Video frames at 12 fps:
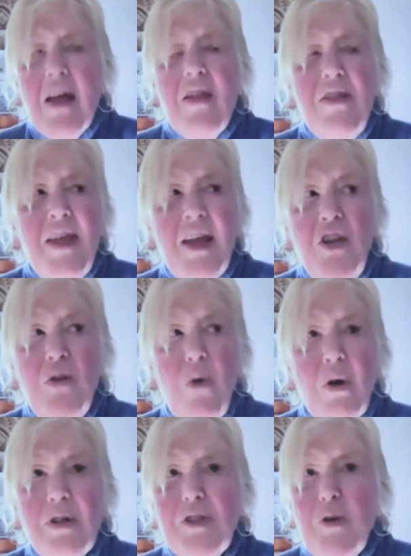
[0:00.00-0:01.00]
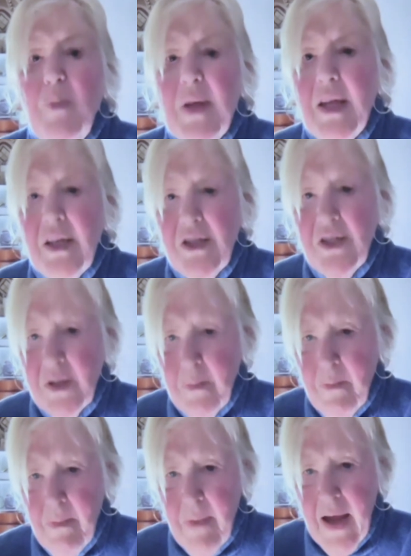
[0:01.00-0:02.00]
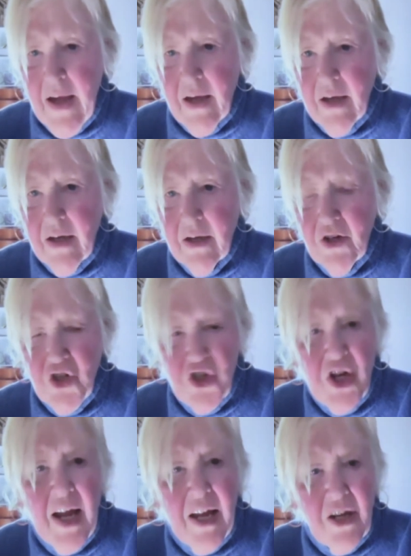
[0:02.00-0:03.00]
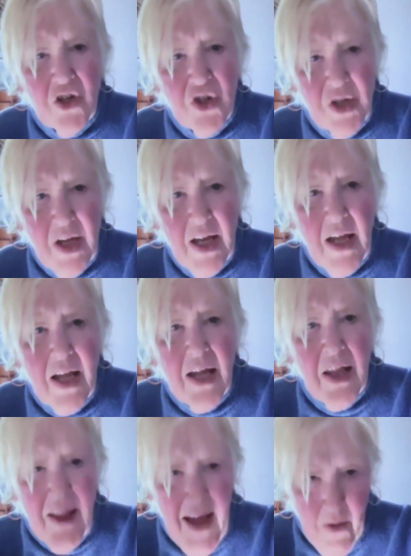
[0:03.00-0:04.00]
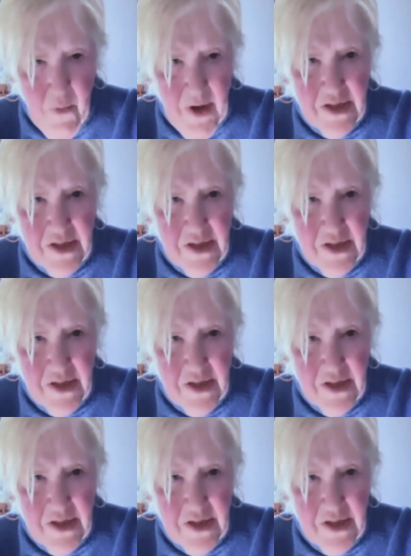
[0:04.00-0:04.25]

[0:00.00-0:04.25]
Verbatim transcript: then you also begin to make change in that way.